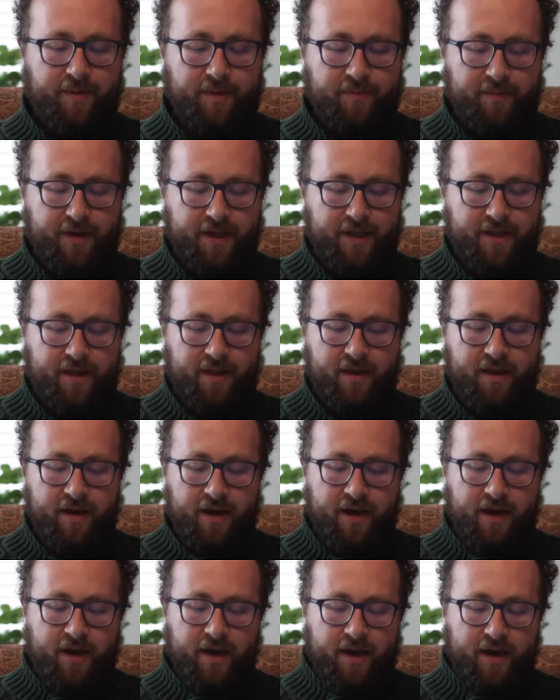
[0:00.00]
It means
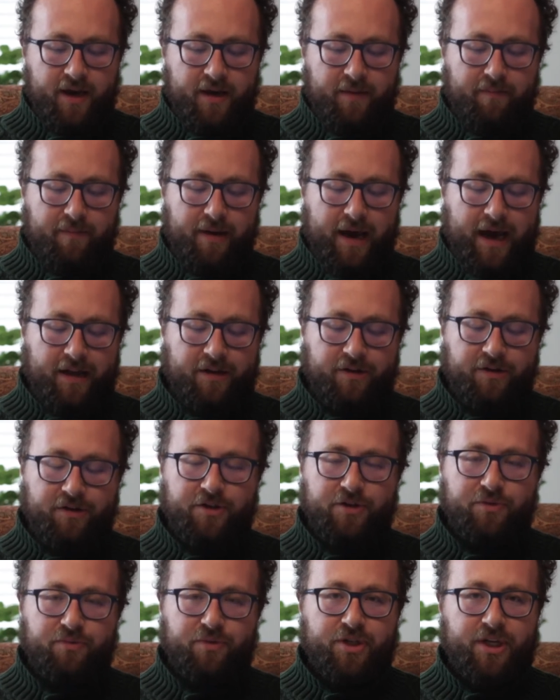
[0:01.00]

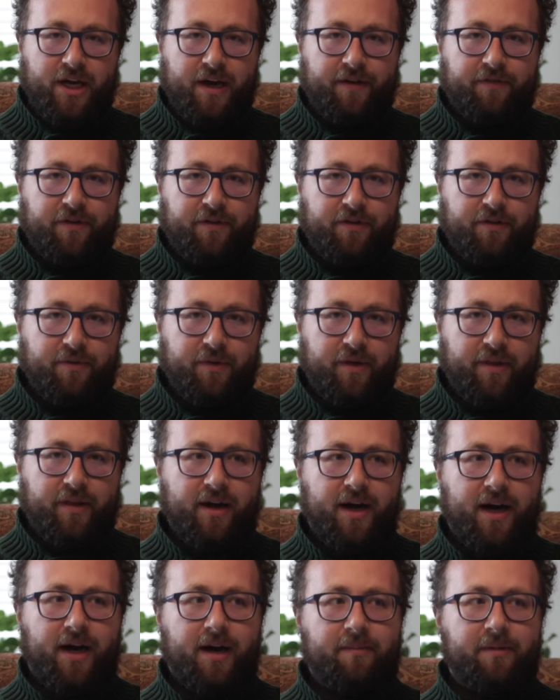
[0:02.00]
matters which have to do with
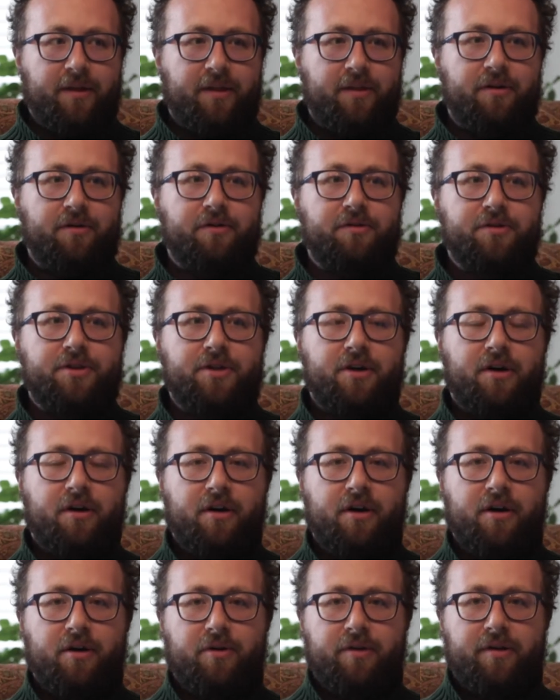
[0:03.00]
time, and those
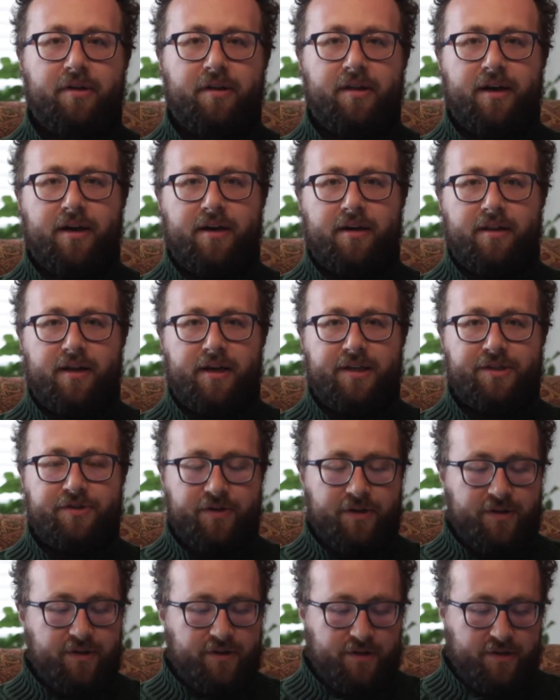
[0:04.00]
go into the
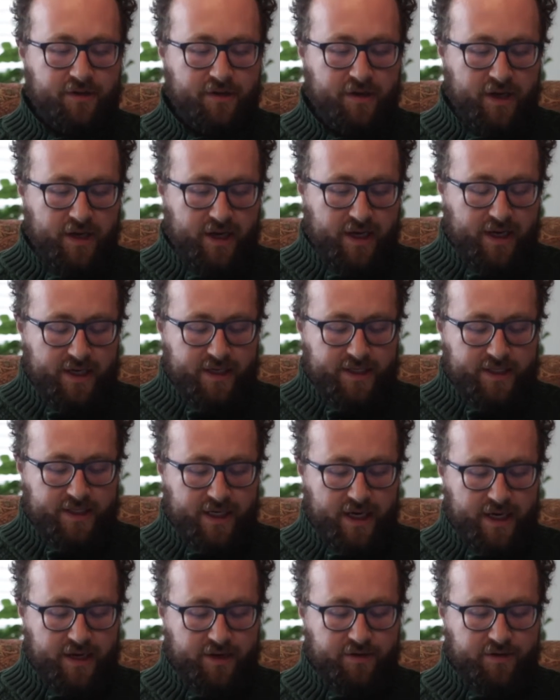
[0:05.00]
calendrical
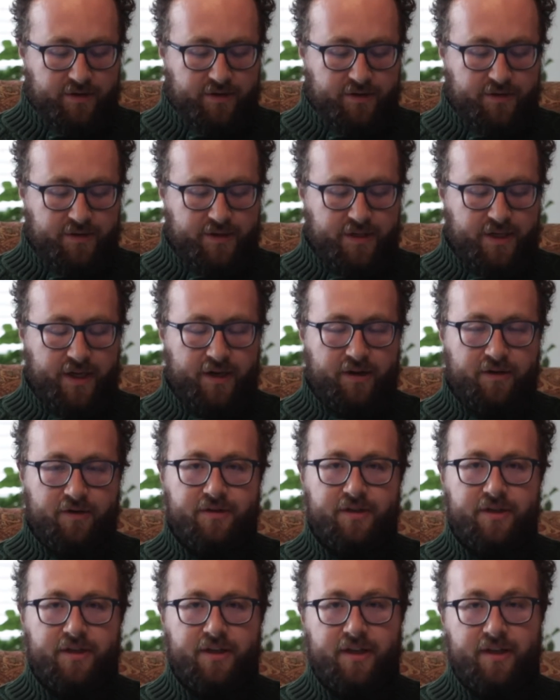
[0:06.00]
cycles, it
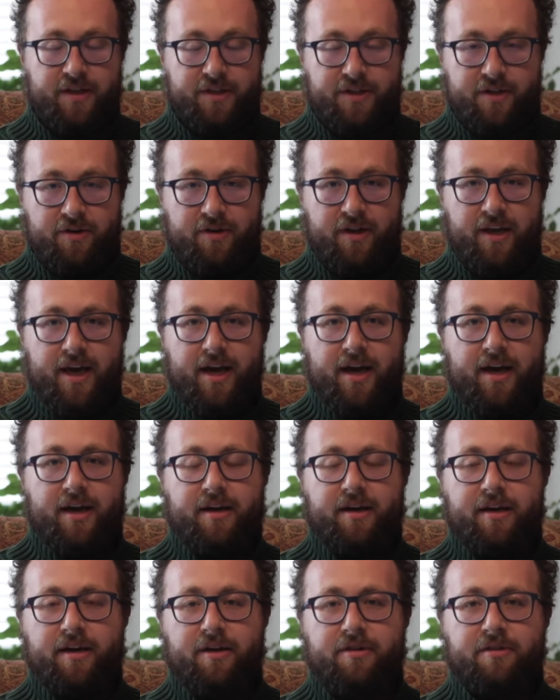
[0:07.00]
goes into the
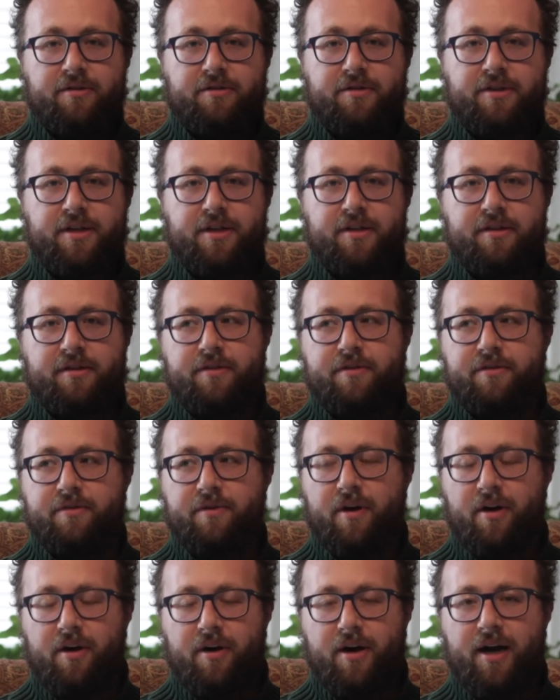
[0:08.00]
zodiac, it goes into
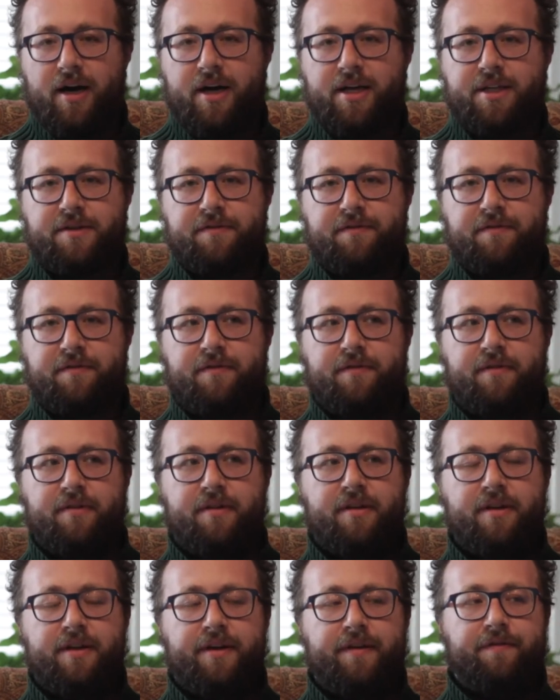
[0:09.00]
all kinds of
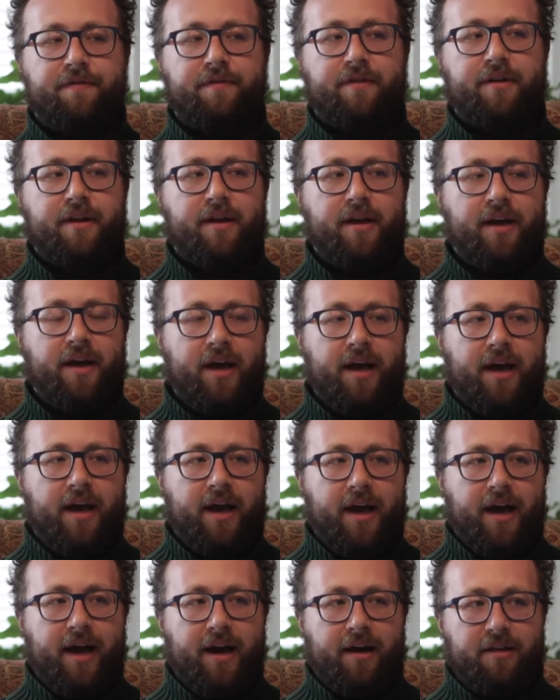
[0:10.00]
different
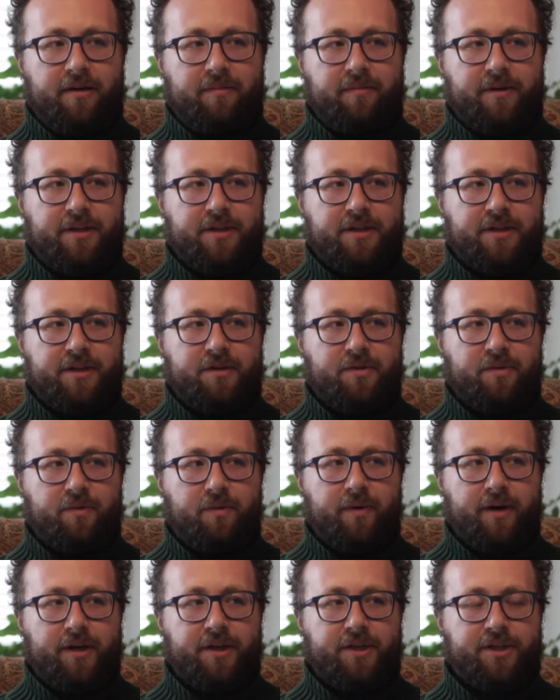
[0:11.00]
elements
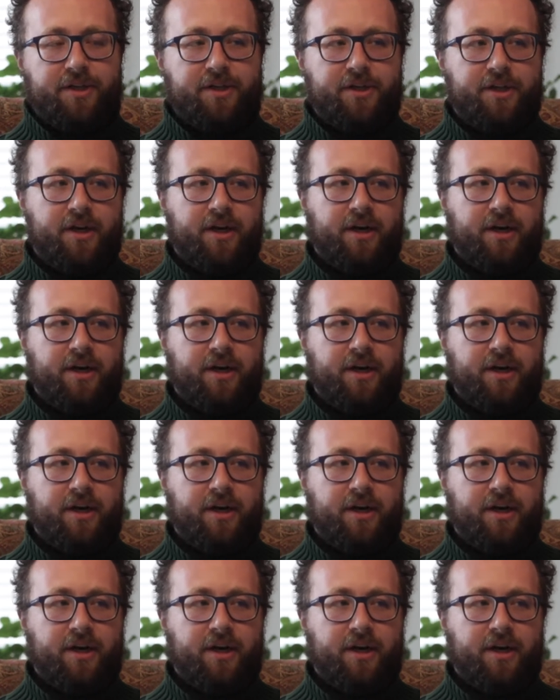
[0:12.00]
which